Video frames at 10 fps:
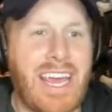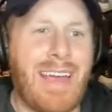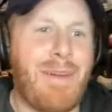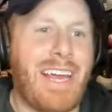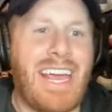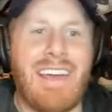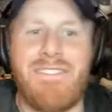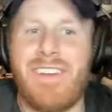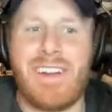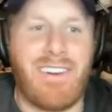game and I
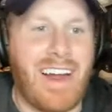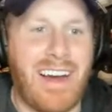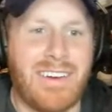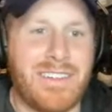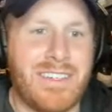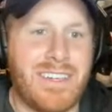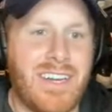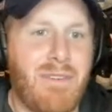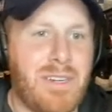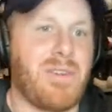can't figure out
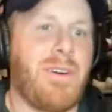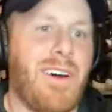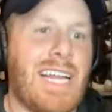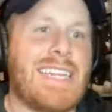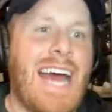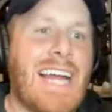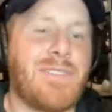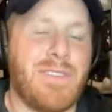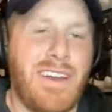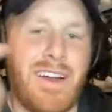what's going on. Like,
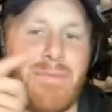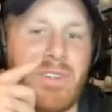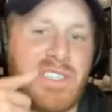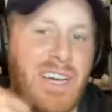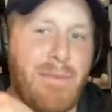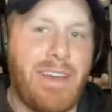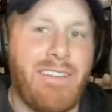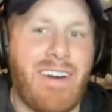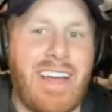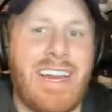that's where the numbers come
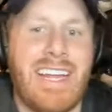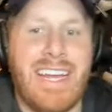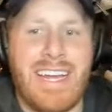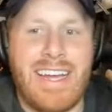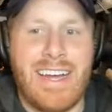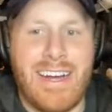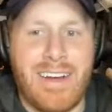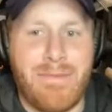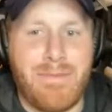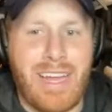in, right?
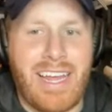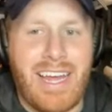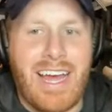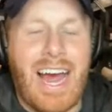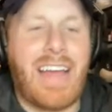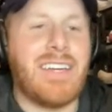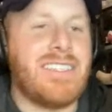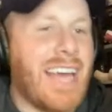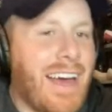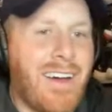Like, I
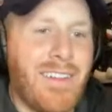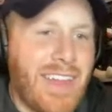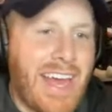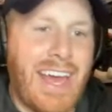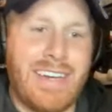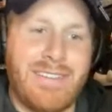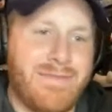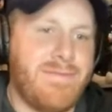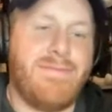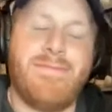could tell that
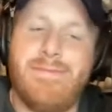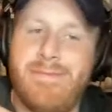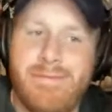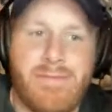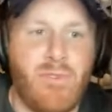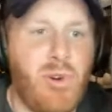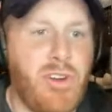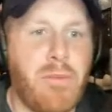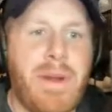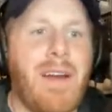Rudy
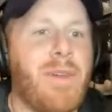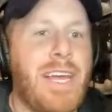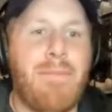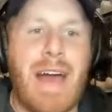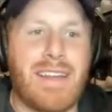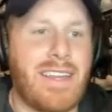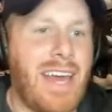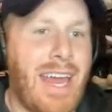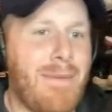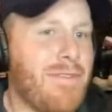Gobert really impacted the
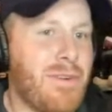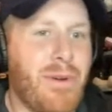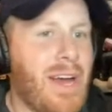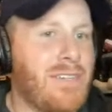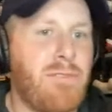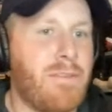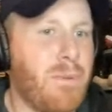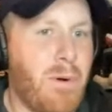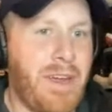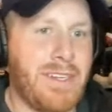game, even though we only had 12
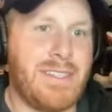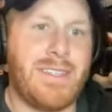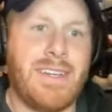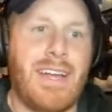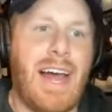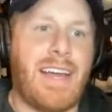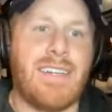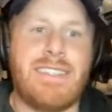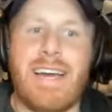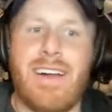points. I
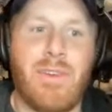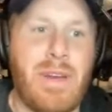could tell